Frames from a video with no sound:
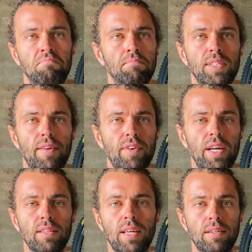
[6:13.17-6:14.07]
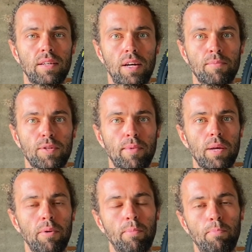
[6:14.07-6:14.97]
7, 8, 10 times
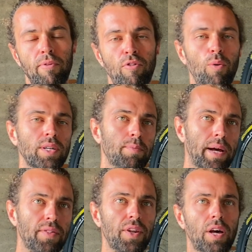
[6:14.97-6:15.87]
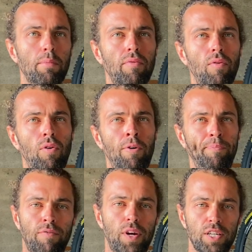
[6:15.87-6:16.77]
maybe before I went to bed the night
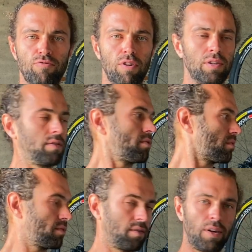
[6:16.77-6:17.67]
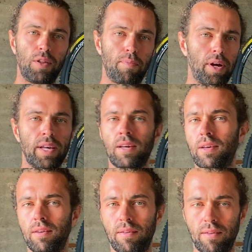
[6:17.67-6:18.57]
before. First run on the bike,
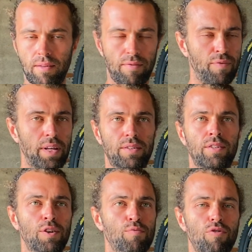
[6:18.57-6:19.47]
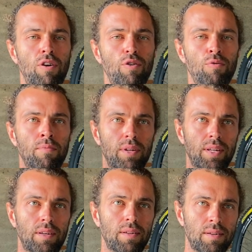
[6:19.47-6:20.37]
felt super at home,
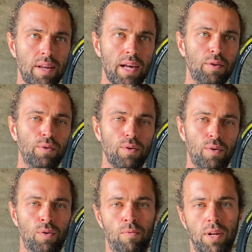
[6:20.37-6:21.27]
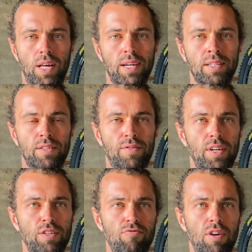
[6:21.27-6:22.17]
nailed all my lines
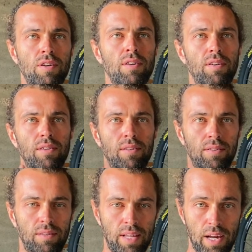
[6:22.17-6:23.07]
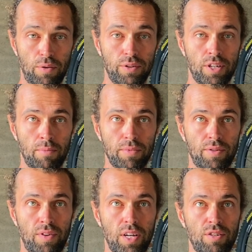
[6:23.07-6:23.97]
first run, hit all the jumps
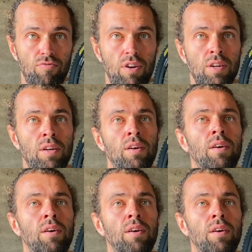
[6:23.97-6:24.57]
first run.